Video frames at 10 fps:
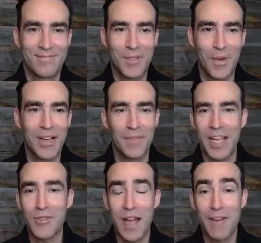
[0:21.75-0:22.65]
Great.
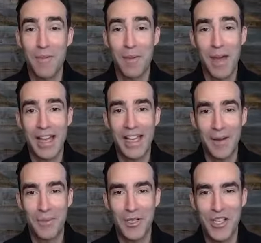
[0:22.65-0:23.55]
Thanks for having me, Maggie. I
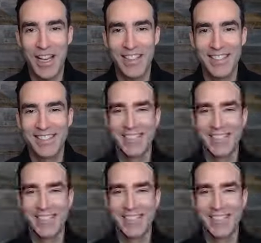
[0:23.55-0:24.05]
appreciate it.